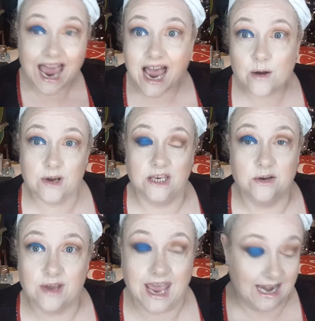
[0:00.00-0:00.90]
How can
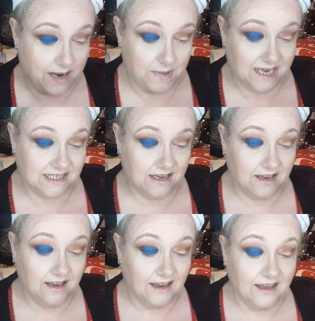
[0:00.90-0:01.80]
you get any
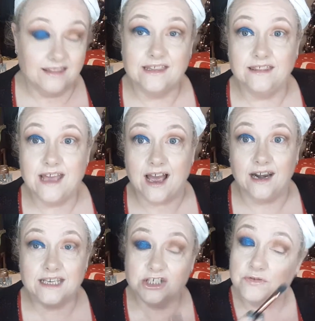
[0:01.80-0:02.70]
better than that?
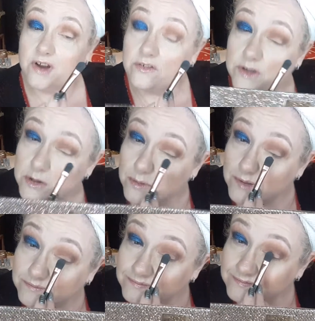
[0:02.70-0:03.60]
Let's shove it on the other
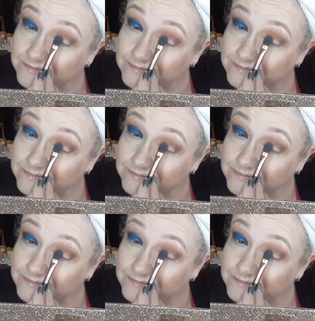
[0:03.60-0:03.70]
one.